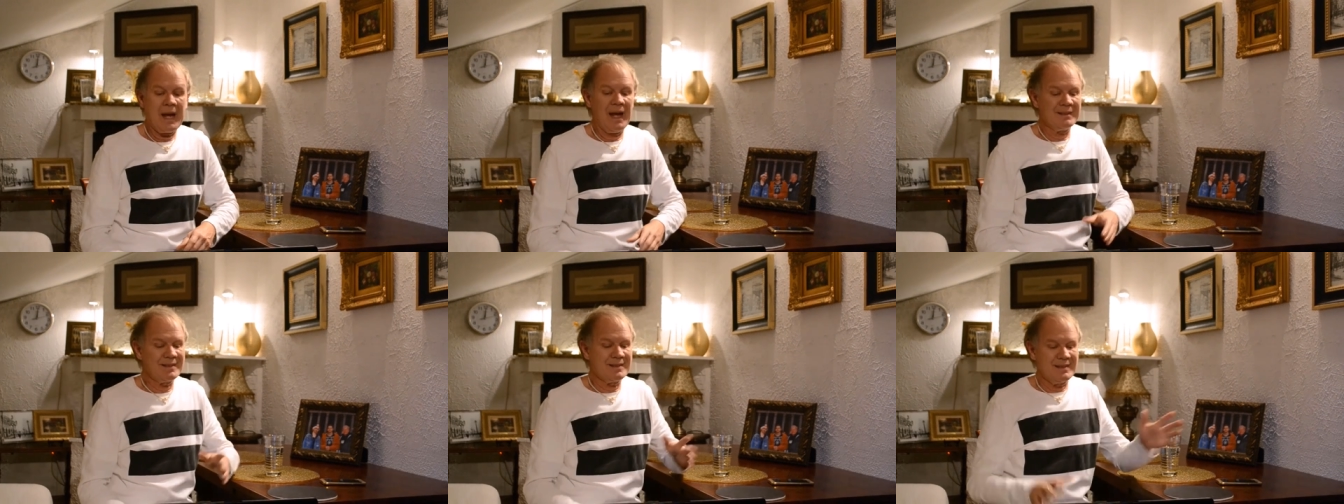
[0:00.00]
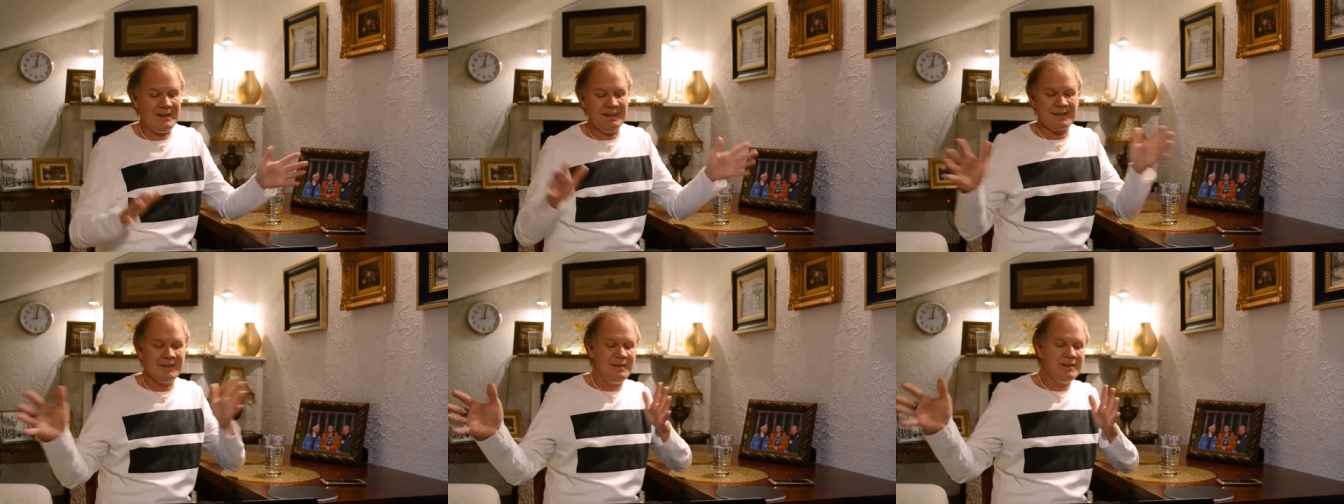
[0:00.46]
As
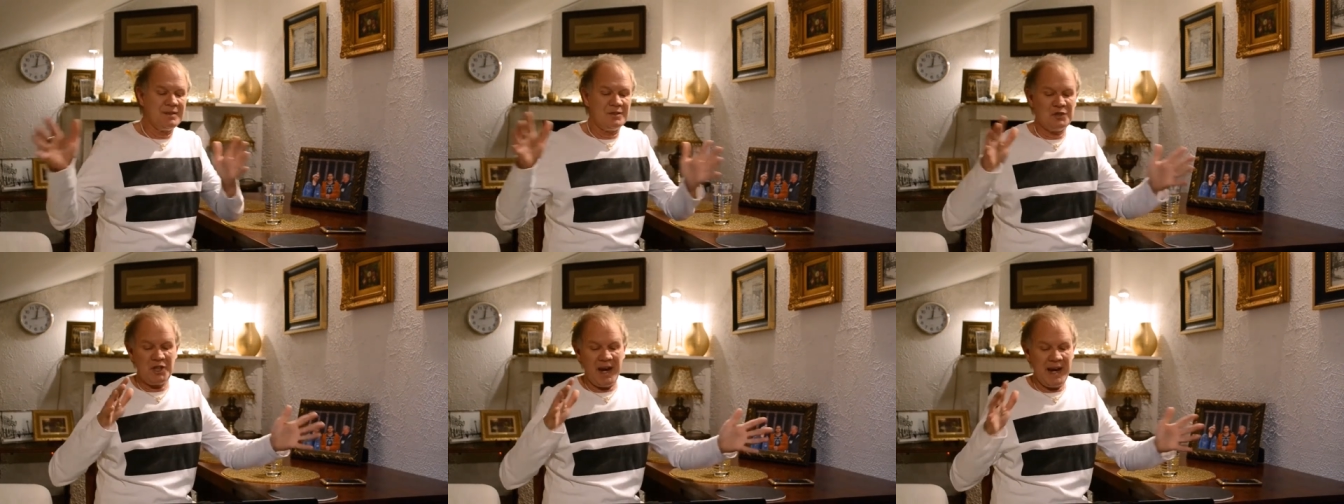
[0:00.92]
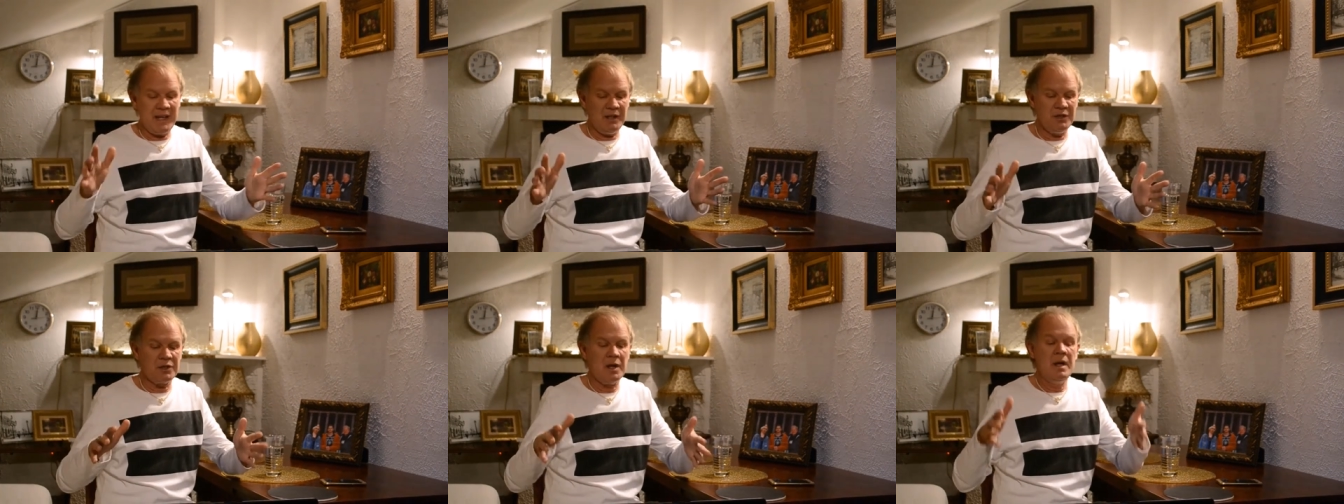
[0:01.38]
seasons
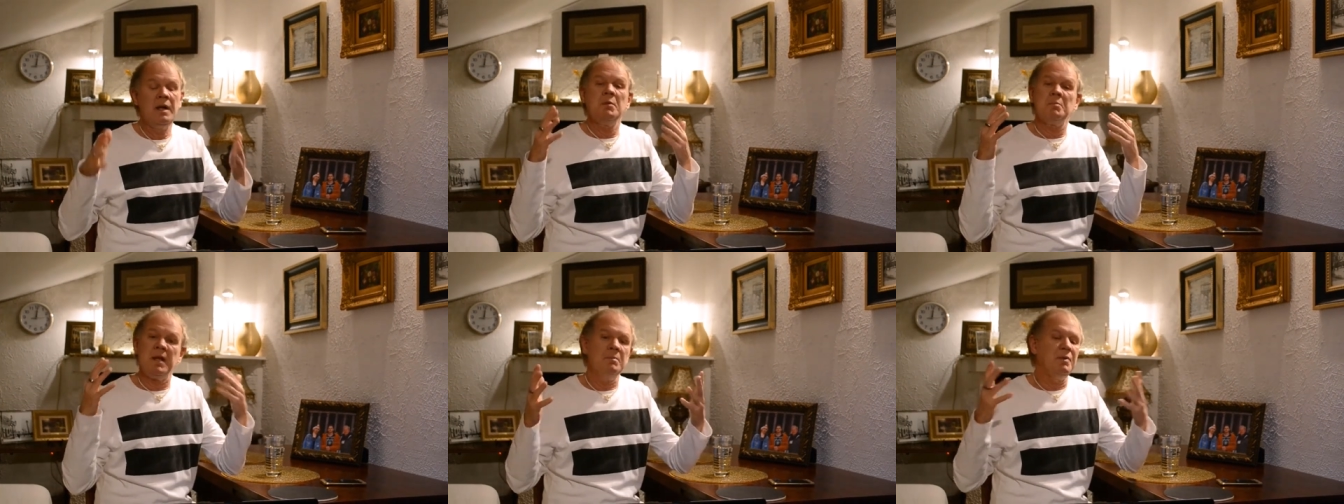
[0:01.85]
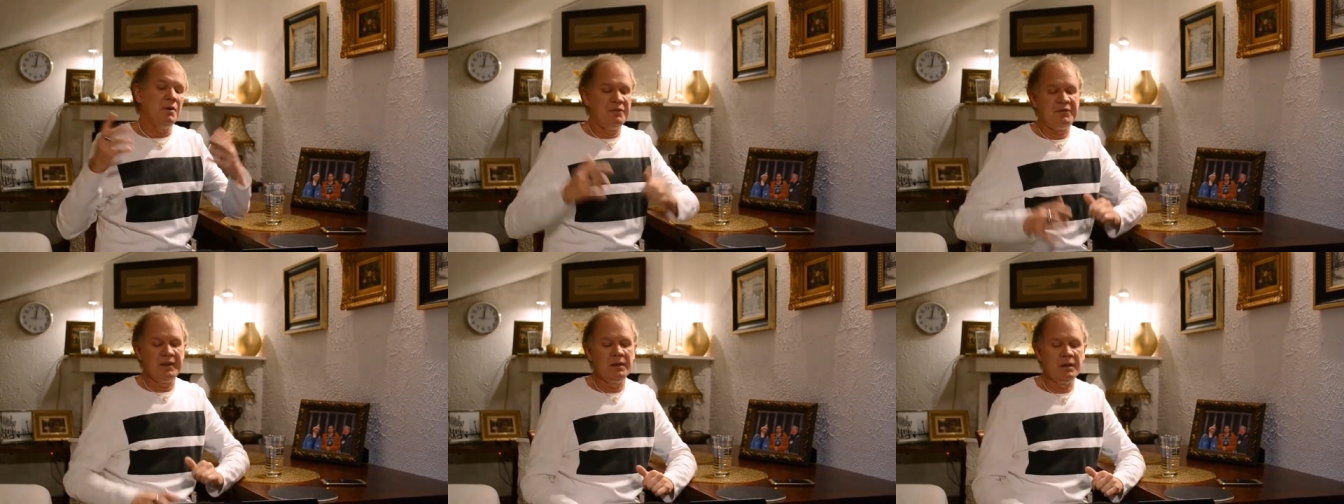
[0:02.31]
change, people
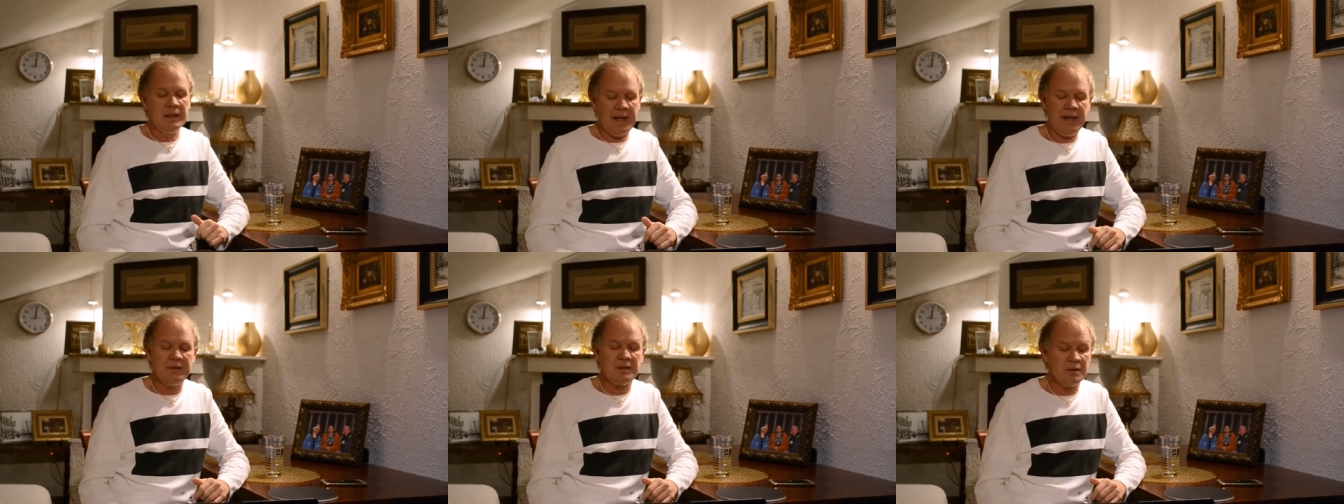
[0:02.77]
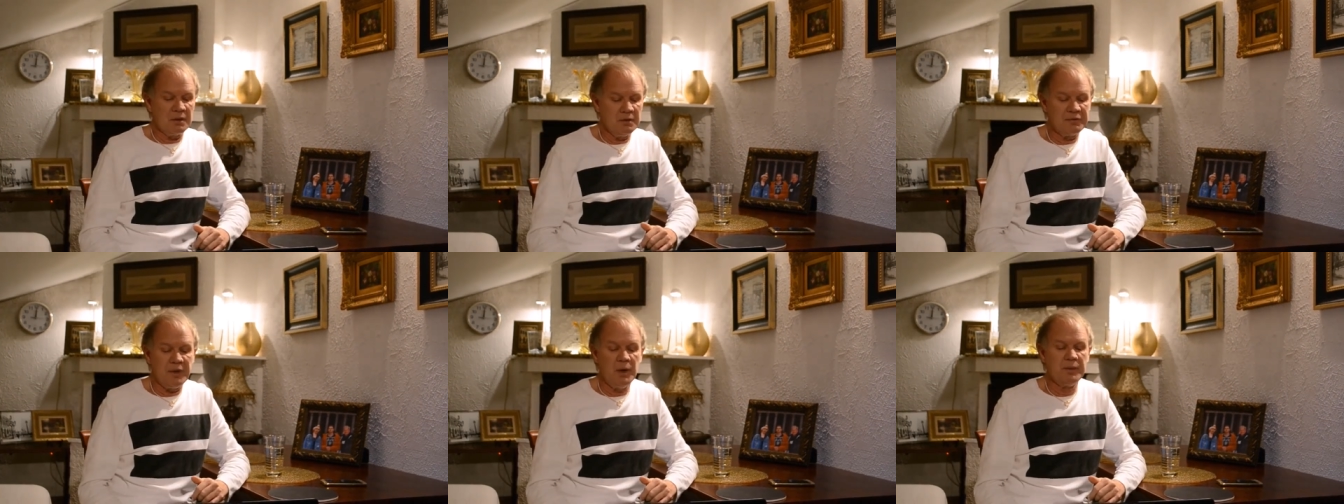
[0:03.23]
feel led to
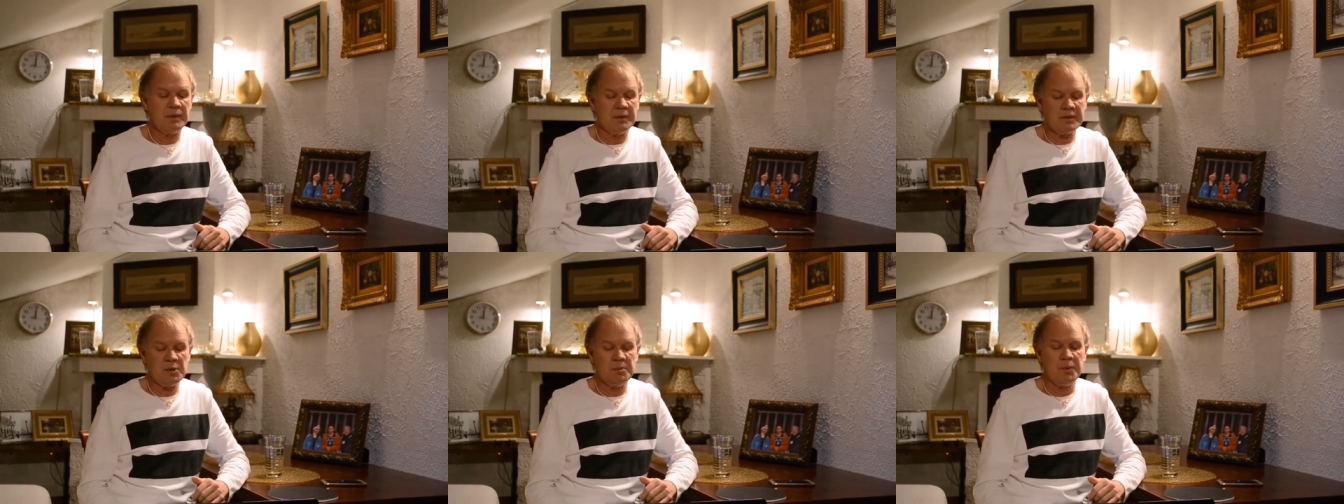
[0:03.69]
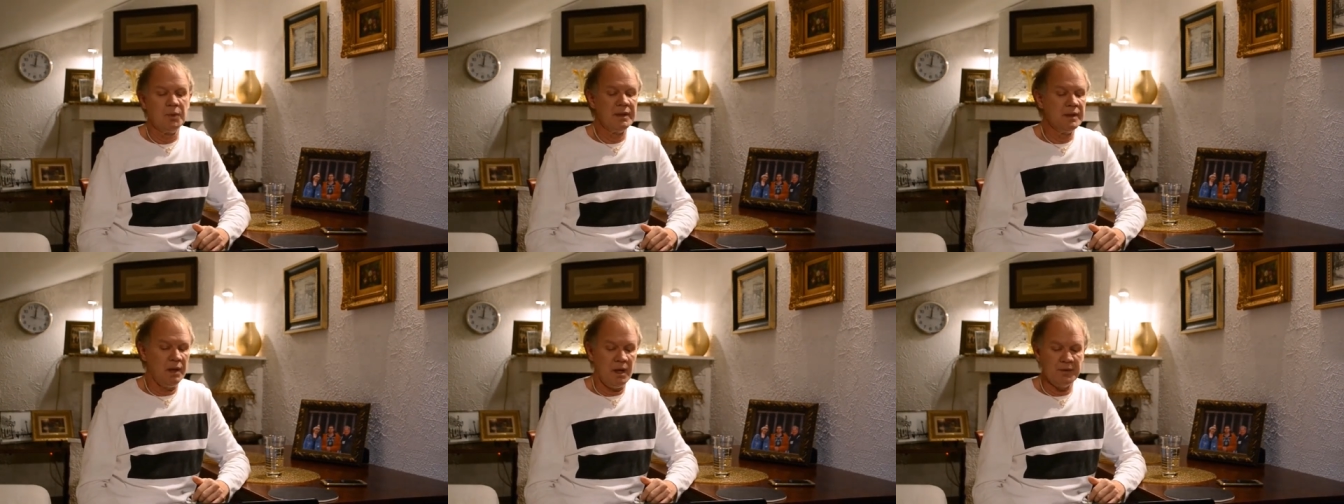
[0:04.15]
devote their
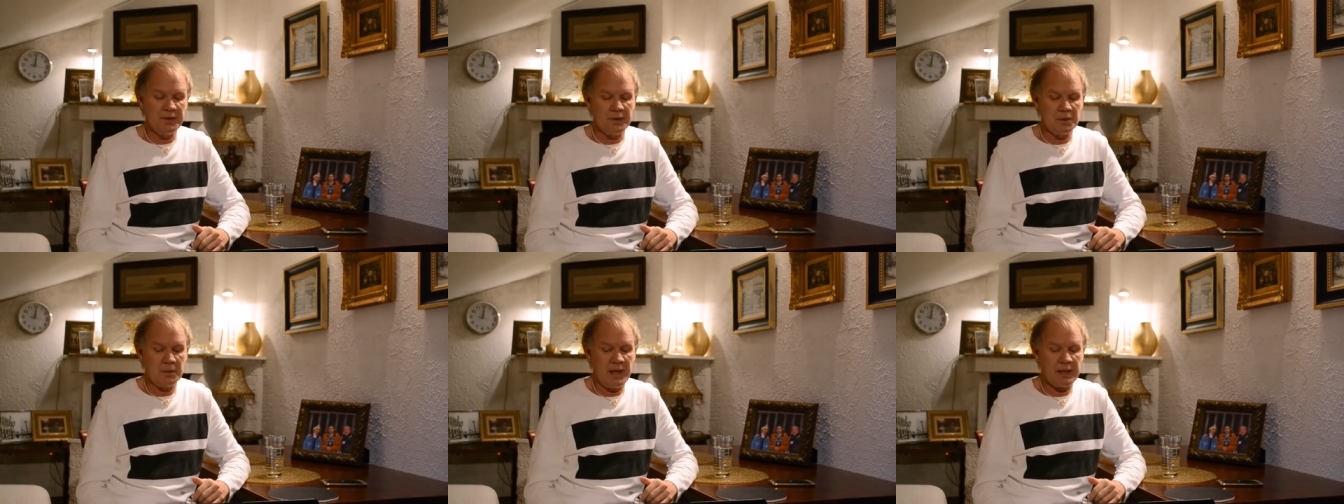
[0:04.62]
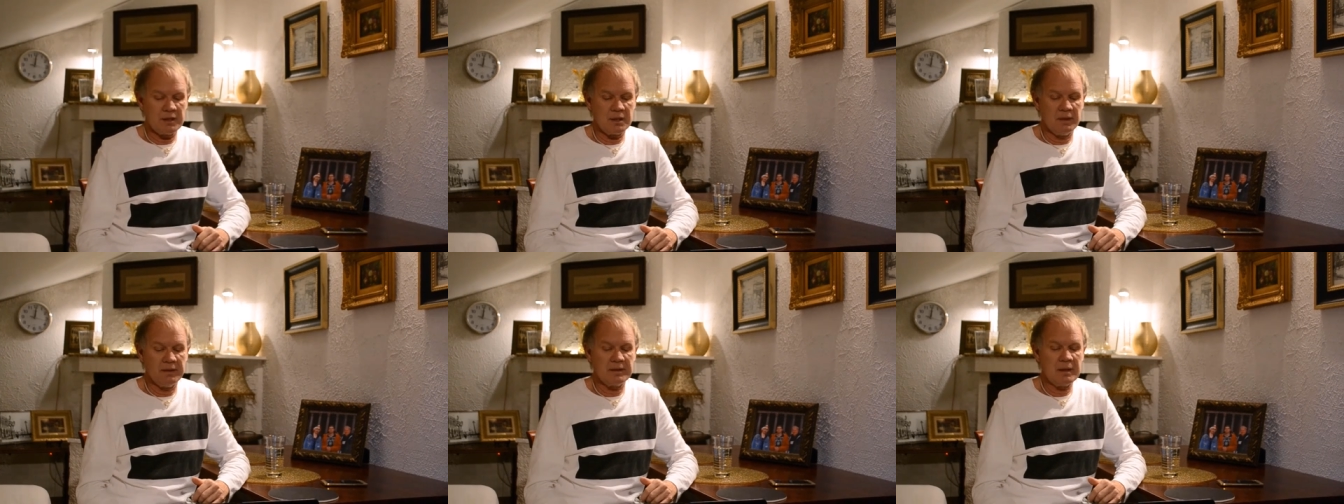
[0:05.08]
support in other
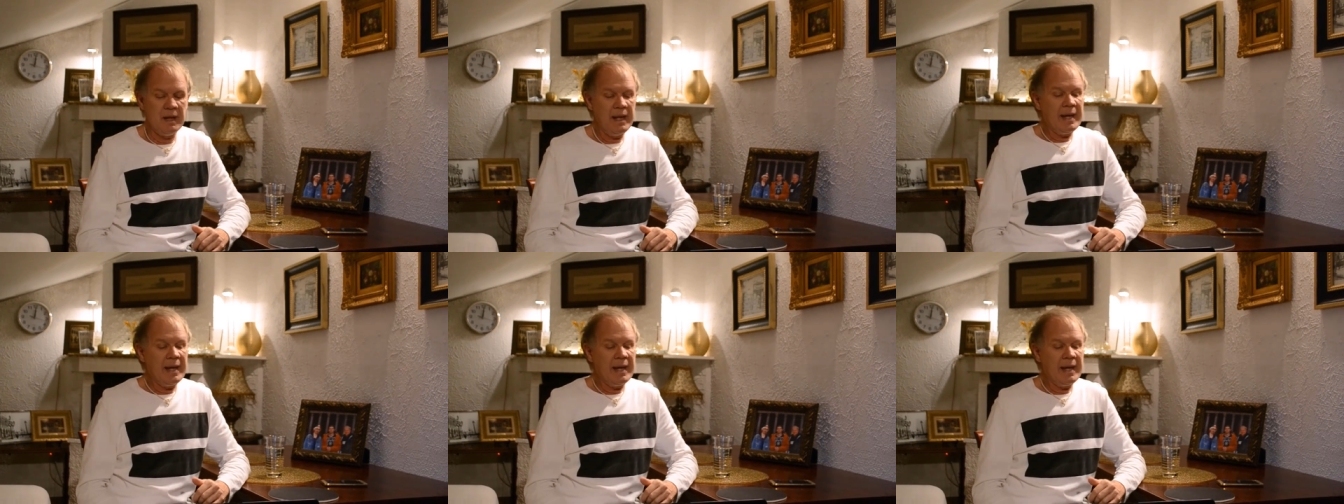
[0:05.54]
directions.